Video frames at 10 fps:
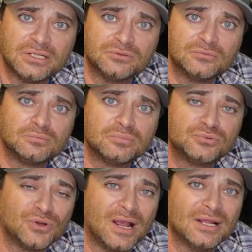we can
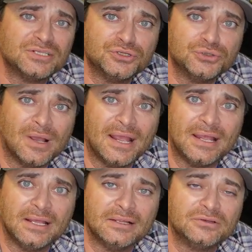try to do
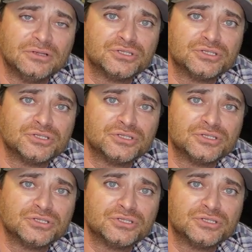a